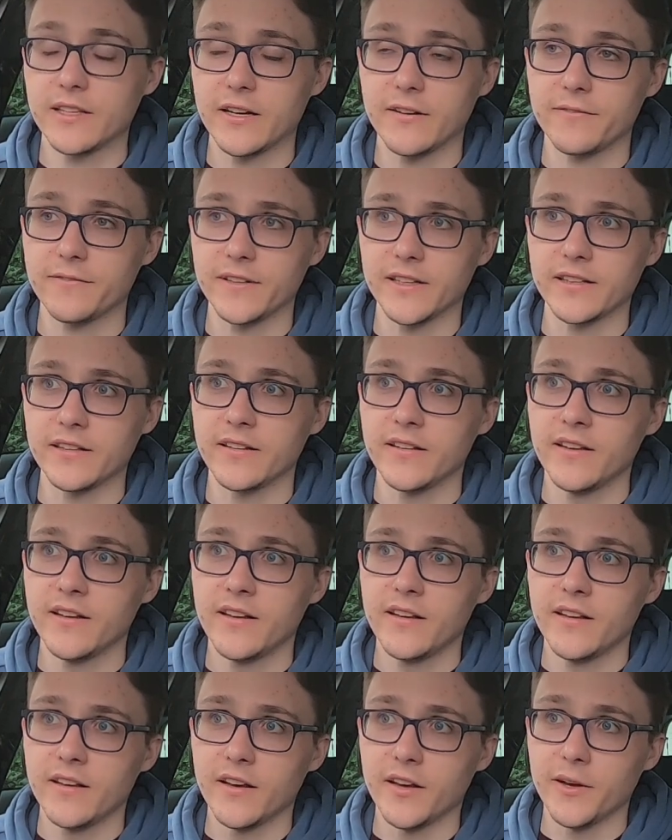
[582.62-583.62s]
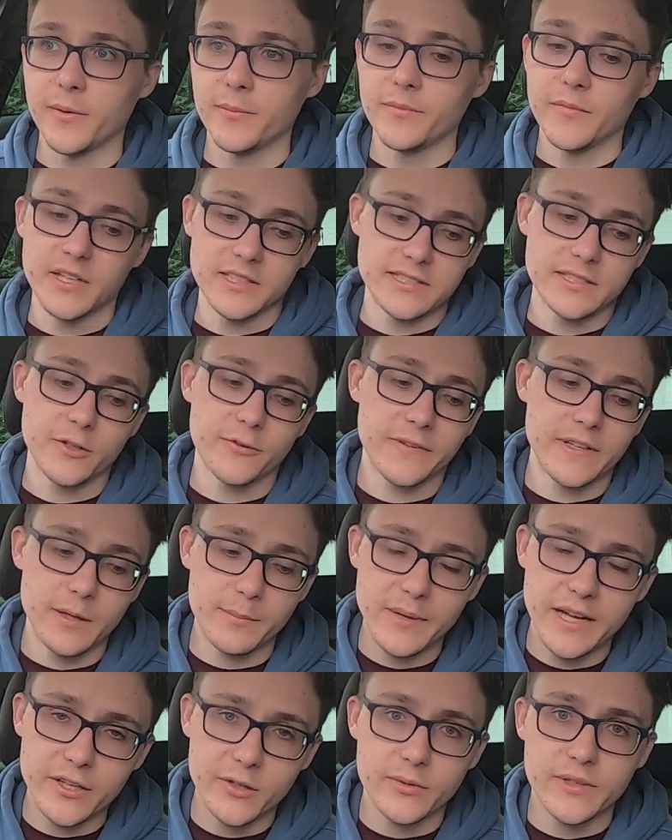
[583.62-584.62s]
thing. I still think a
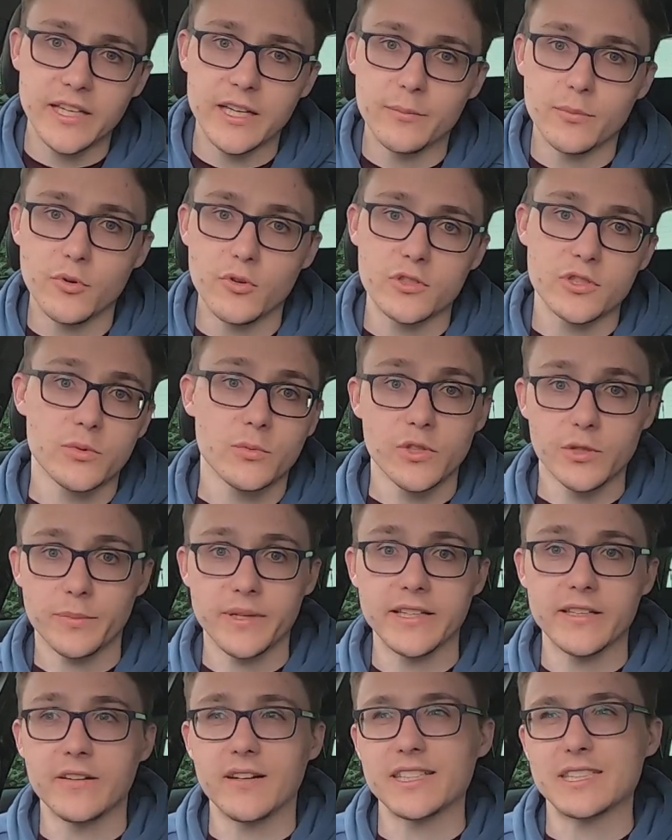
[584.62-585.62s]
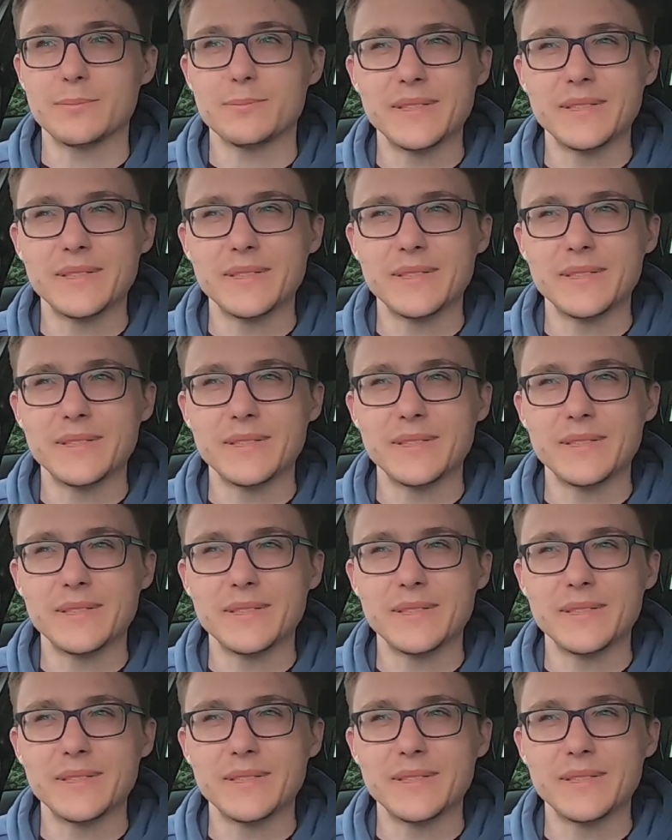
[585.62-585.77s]
manual gearbox would have been nice,